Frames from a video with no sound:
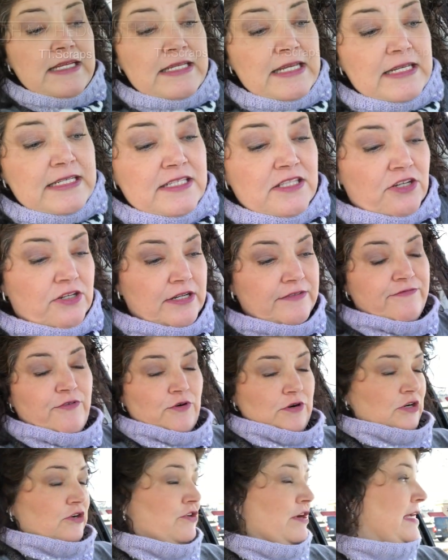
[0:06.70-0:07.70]
it is
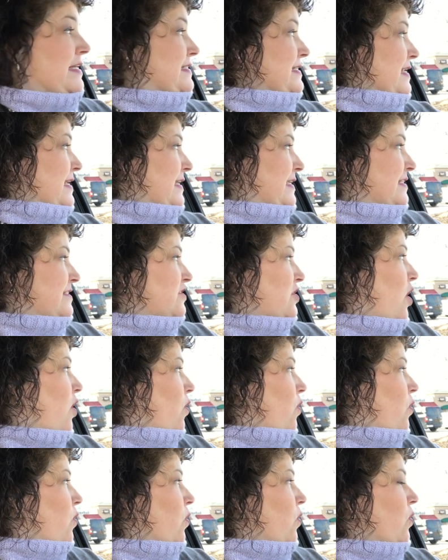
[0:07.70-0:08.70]
34 degrees and it is
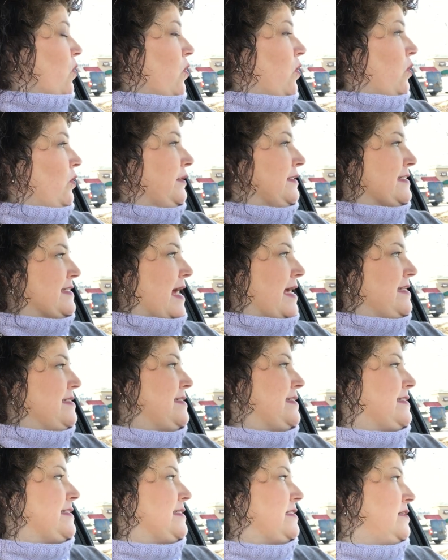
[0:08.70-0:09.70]
cold as
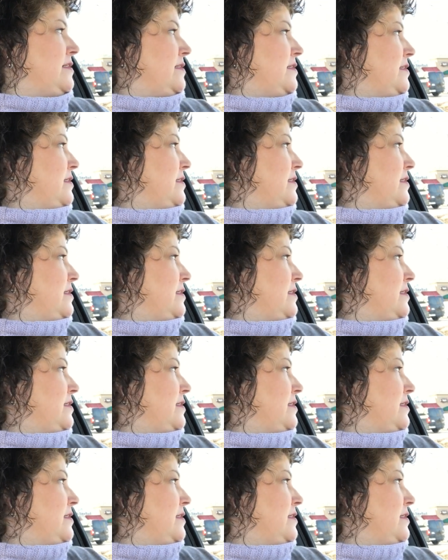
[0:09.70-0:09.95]
ice.